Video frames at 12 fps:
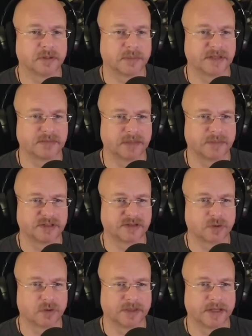Let me let me
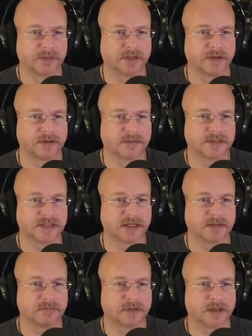scroll down here and
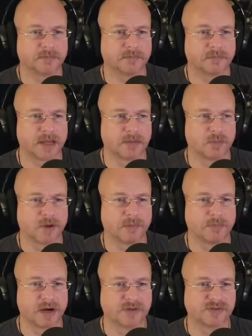see. My
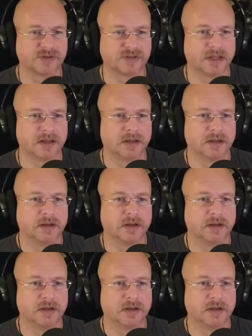web browser is not.